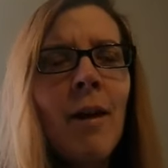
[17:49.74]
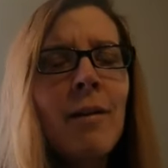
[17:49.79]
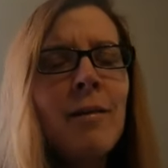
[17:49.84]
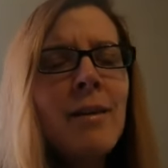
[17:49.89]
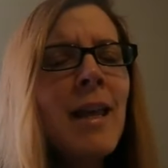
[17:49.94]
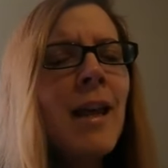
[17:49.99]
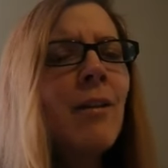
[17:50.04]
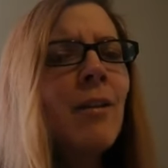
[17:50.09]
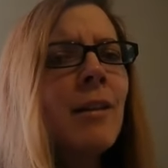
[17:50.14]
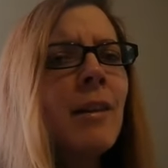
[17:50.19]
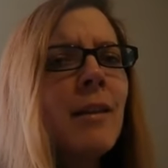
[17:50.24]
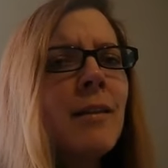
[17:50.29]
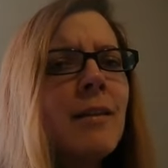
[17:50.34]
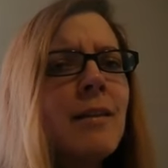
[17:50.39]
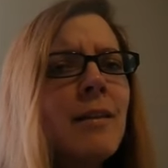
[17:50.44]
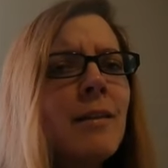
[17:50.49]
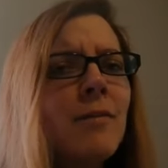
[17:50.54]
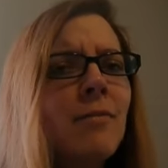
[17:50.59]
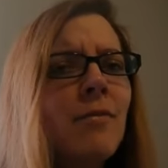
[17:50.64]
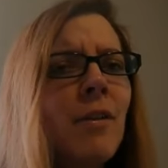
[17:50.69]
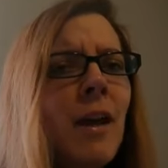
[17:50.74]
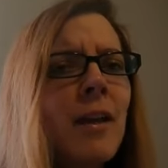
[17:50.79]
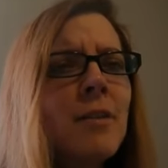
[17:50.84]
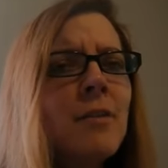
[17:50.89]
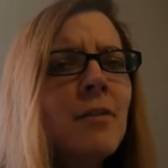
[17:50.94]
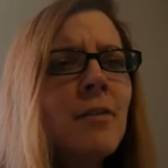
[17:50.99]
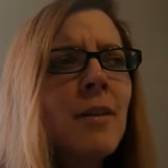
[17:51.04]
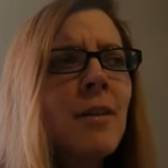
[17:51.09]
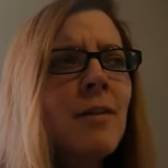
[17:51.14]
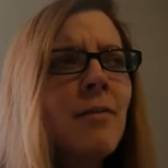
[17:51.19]
and not only that, he did it
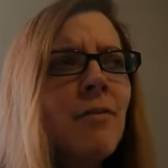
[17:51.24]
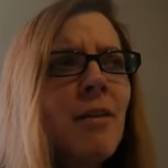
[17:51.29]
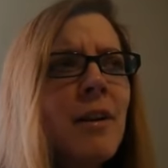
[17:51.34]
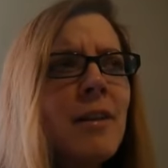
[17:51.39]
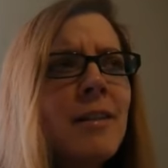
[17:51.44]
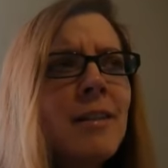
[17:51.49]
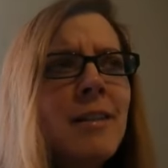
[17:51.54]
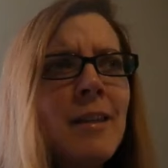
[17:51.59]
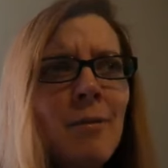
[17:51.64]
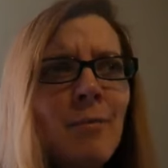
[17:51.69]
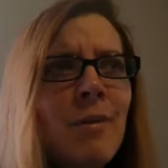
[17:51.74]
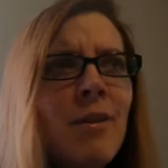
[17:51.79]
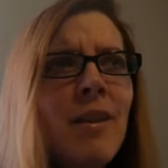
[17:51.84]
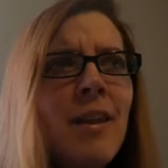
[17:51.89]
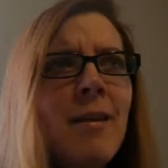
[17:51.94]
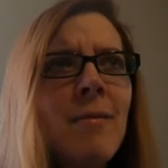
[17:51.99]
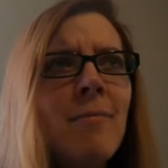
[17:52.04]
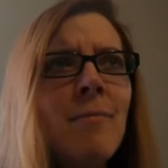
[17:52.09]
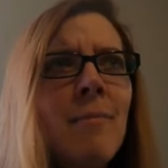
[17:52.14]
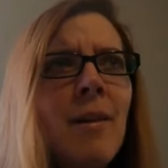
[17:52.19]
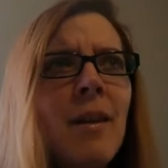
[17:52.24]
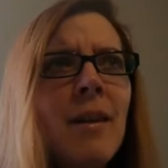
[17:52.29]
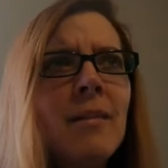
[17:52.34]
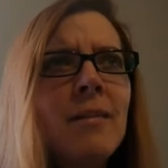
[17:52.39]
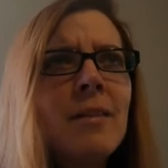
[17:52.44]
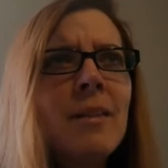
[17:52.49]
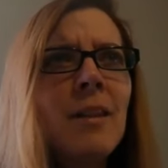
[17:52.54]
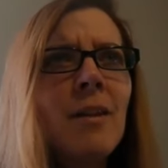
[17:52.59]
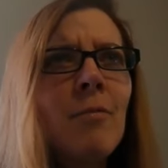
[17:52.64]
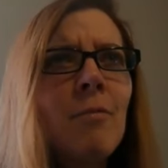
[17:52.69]
faster than if I sit with him
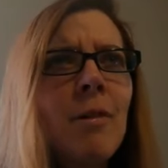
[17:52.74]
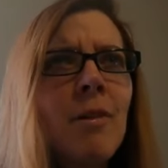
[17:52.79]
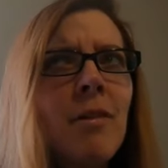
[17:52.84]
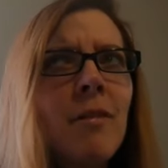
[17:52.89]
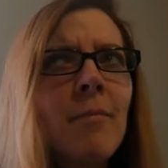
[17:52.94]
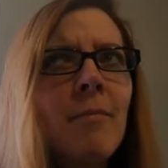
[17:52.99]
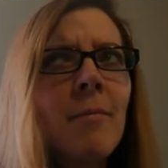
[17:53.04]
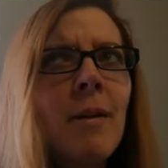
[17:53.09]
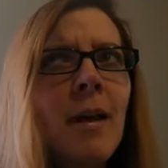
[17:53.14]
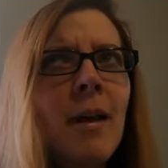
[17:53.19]
and did it with him.